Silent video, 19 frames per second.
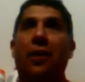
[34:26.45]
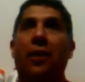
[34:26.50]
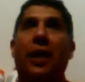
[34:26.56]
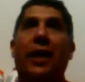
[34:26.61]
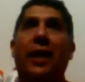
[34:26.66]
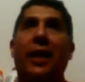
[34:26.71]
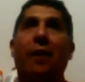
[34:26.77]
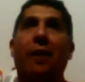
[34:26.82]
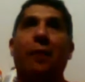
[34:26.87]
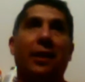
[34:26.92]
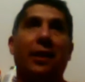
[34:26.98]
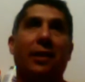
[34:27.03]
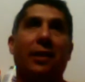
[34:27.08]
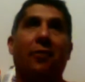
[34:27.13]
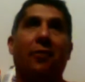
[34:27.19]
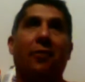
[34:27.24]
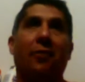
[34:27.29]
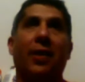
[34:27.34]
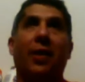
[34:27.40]
could I get
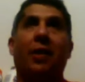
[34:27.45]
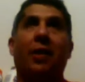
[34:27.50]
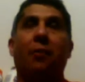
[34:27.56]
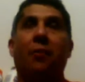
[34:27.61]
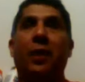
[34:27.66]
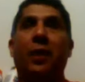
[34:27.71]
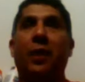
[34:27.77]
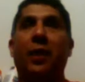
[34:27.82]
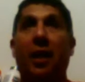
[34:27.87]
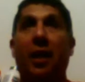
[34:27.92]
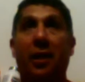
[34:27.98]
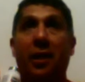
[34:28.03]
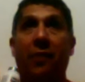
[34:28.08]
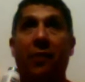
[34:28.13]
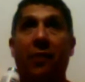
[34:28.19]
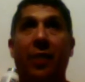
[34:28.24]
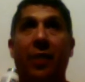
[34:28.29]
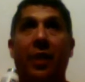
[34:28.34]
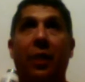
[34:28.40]
myself there
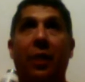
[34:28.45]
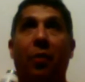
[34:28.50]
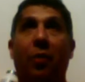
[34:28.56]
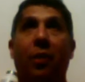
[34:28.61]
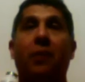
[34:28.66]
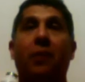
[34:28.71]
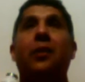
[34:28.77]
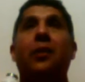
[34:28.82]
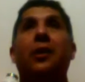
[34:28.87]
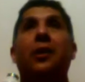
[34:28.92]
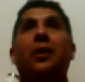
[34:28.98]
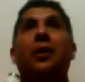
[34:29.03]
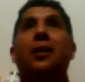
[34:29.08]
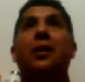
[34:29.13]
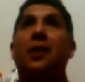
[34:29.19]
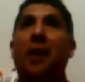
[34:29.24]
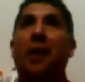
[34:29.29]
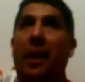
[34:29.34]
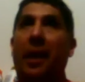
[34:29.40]
because everything works?
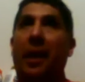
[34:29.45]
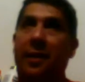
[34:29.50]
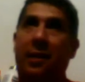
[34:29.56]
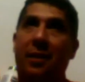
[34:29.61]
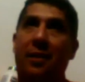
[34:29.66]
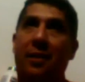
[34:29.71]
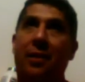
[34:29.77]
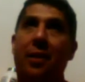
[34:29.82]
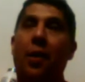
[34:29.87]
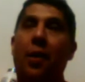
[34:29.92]
Yes.